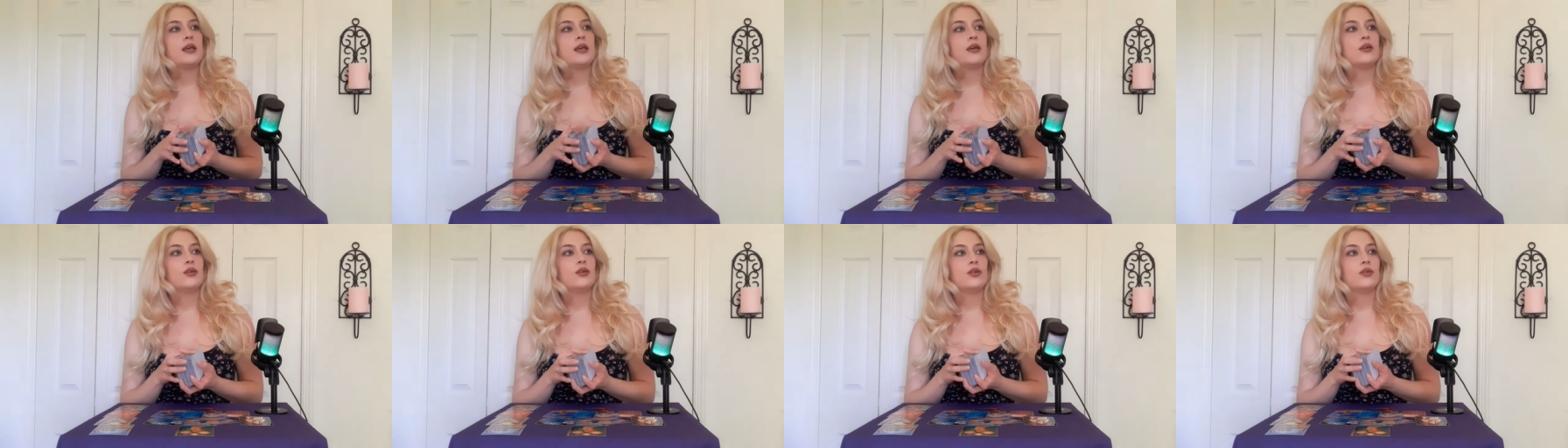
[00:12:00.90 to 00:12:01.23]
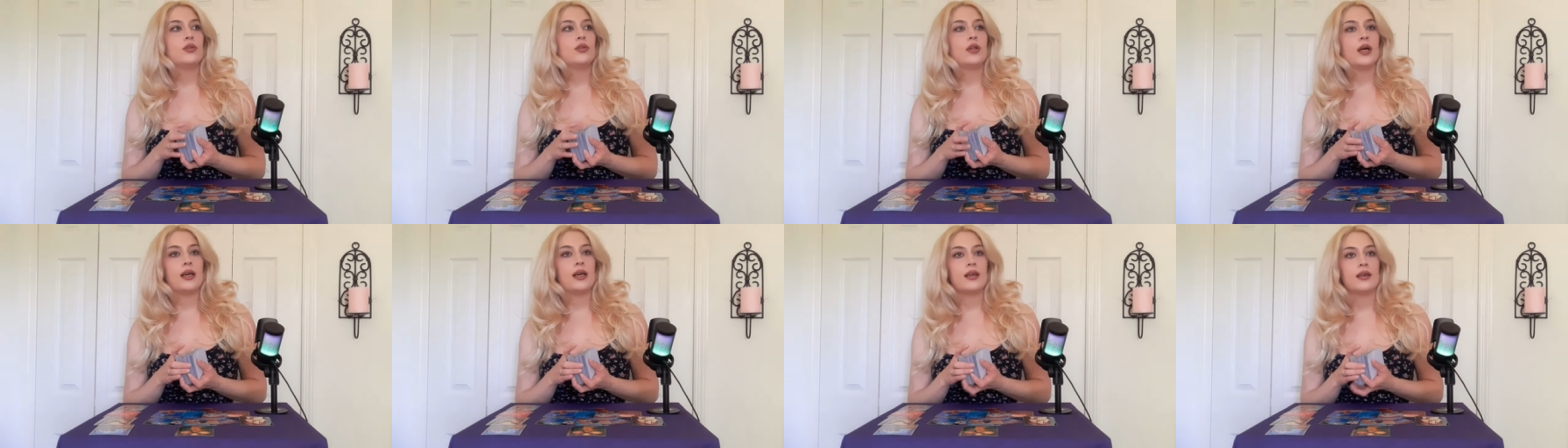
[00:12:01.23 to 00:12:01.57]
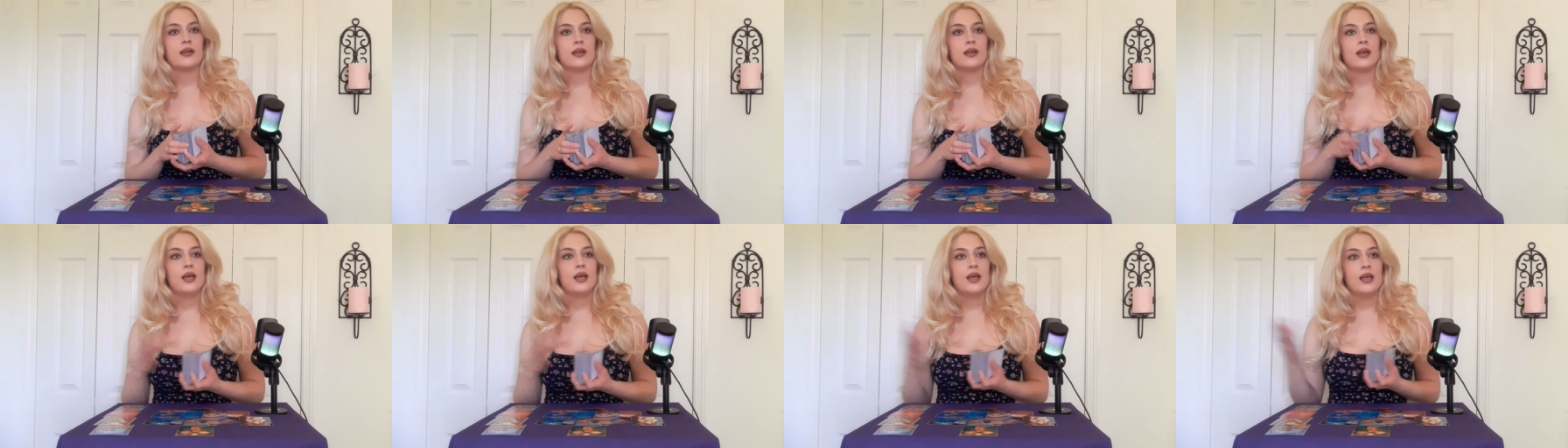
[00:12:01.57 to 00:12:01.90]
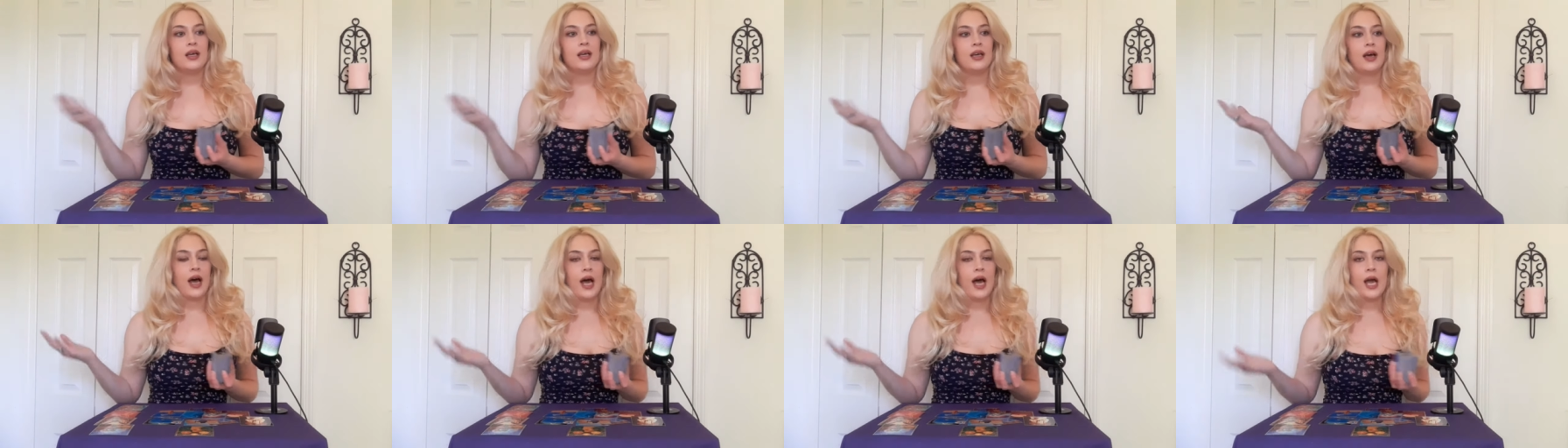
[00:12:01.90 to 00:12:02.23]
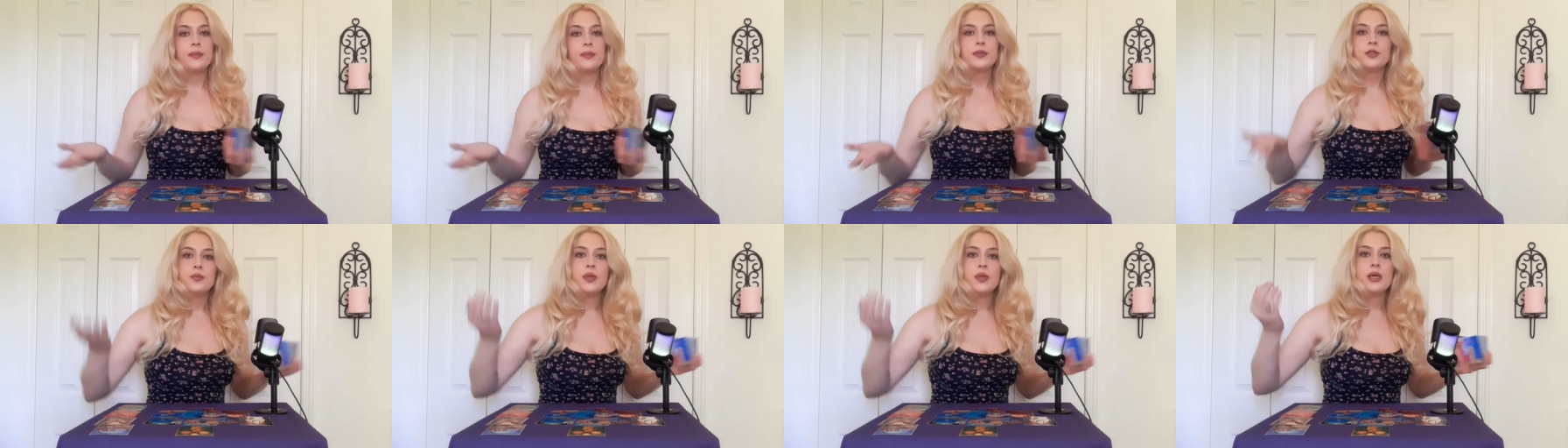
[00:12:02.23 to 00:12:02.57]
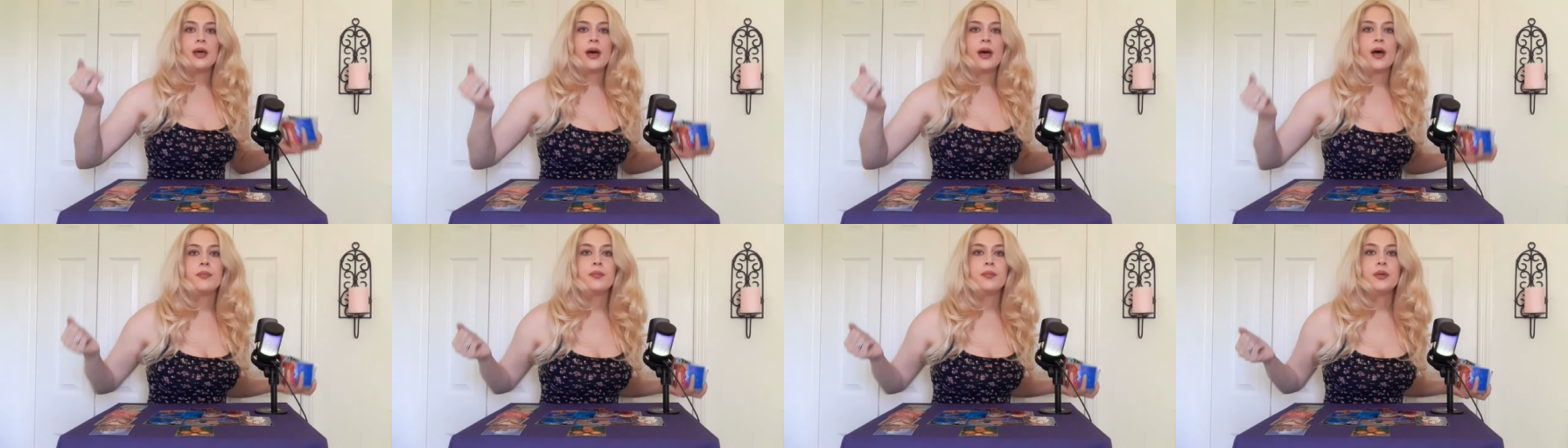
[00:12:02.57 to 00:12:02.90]
who like hypes
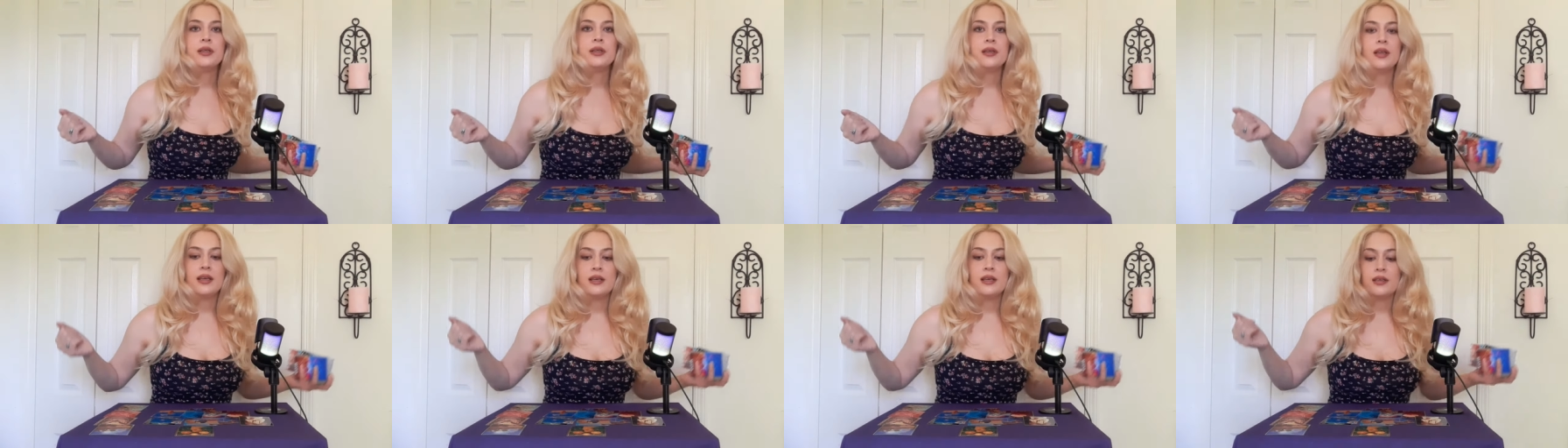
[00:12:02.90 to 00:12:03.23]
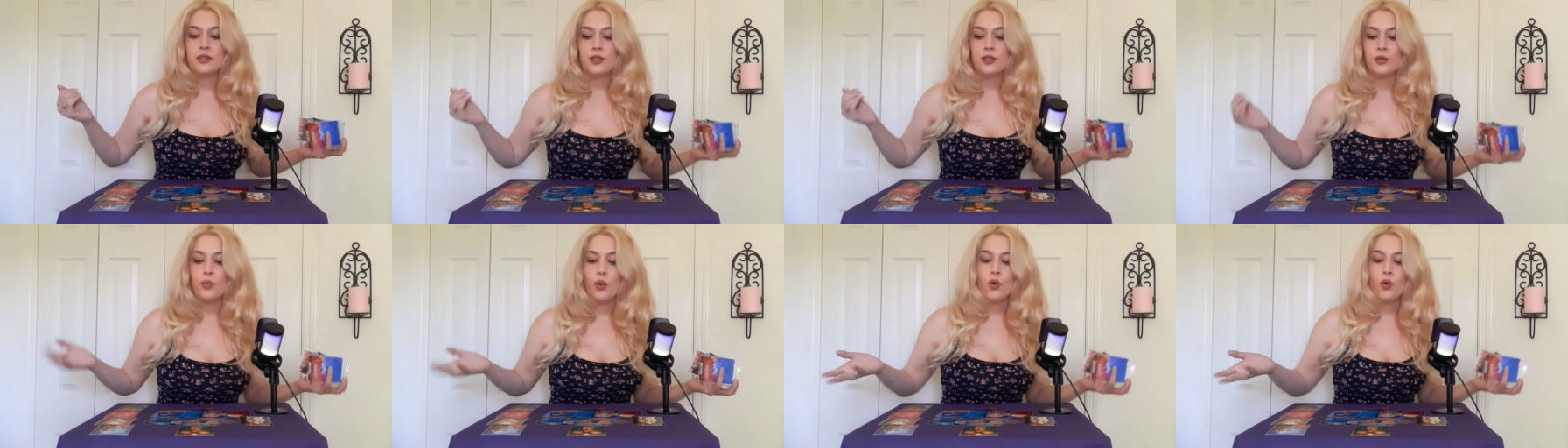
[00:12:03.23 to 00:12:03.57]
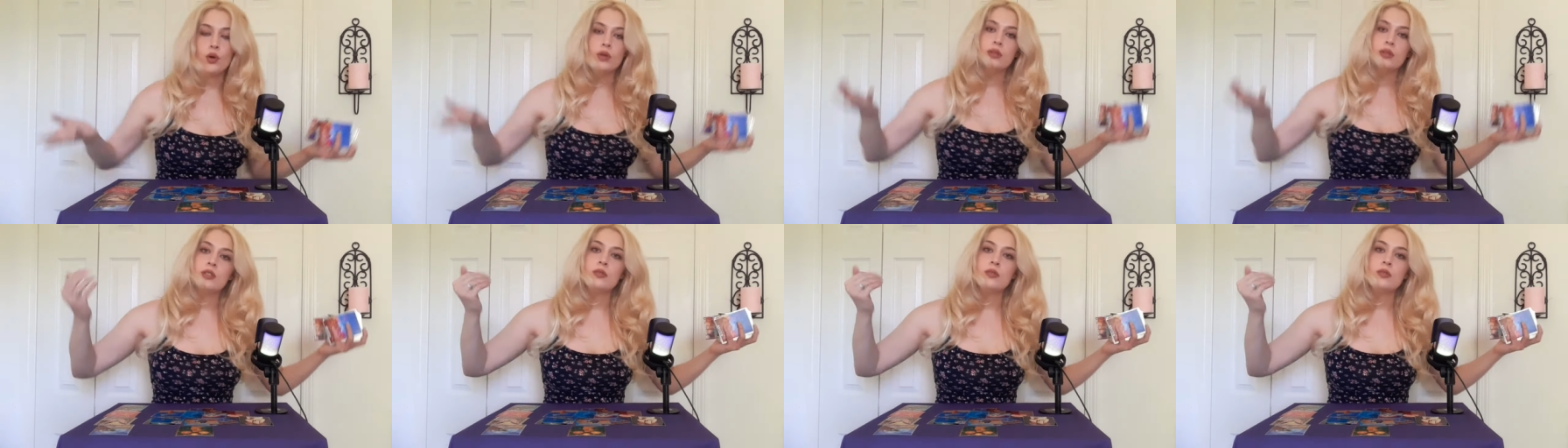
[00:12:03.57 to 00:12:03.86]
me up and like supports